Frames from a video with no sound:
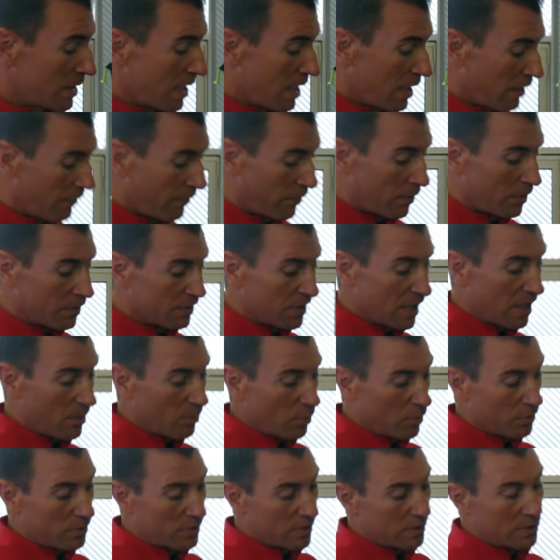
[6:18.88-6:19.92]
take, for
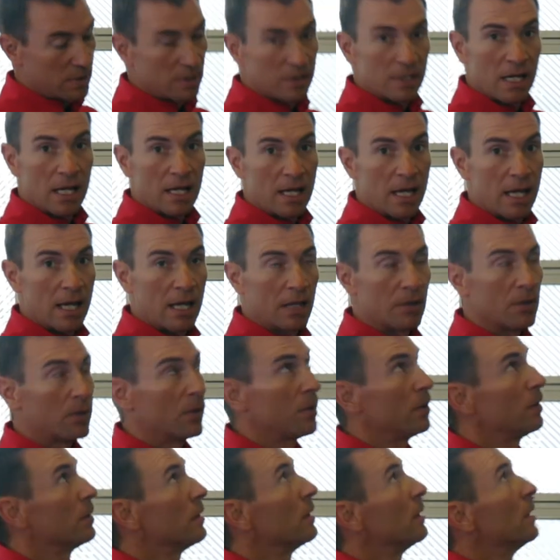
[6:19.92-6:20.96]
example, take a
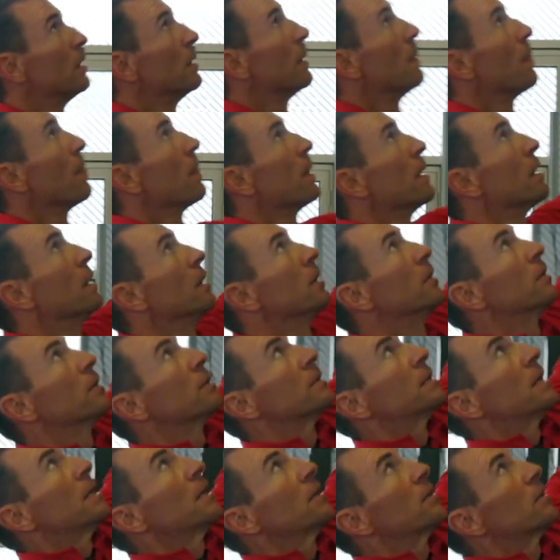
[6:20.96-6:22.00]
handle and you
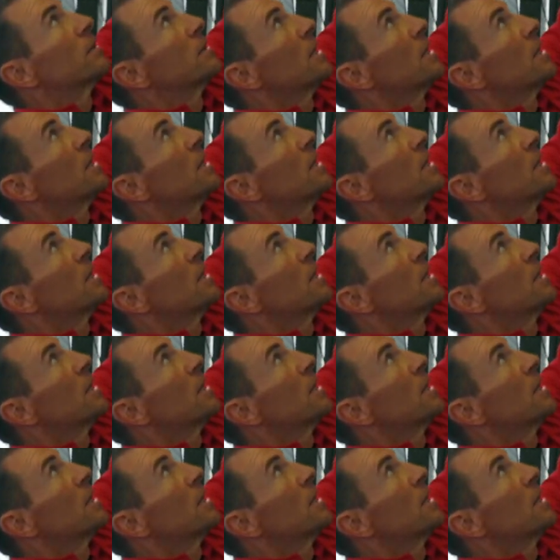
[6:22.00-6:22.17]
can take your